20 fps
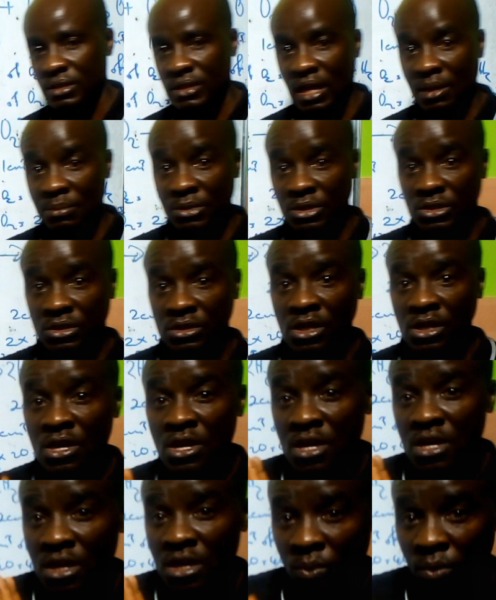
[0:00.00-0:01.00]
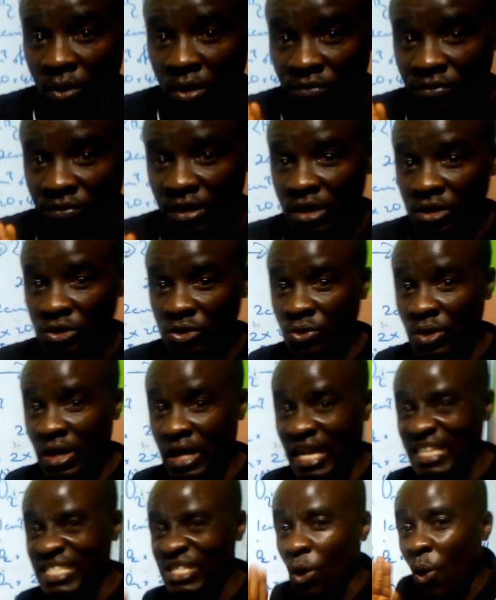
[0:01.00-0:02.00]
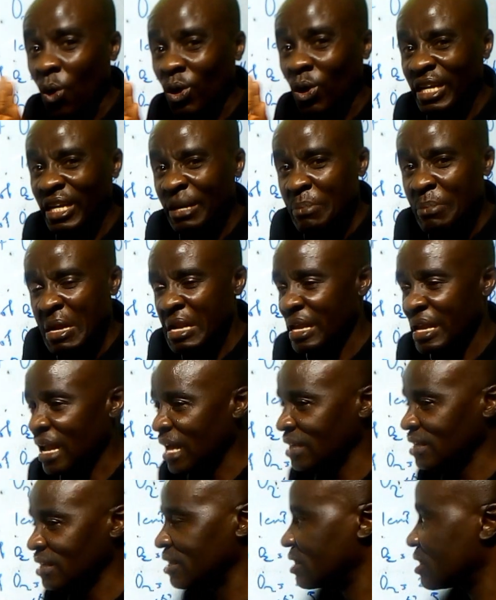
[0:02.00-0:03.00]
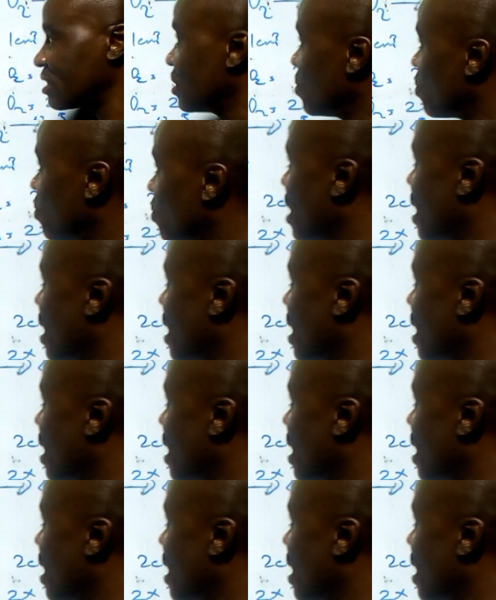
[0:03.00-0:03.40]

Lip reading: that means one of the residual gas or the remaining gases we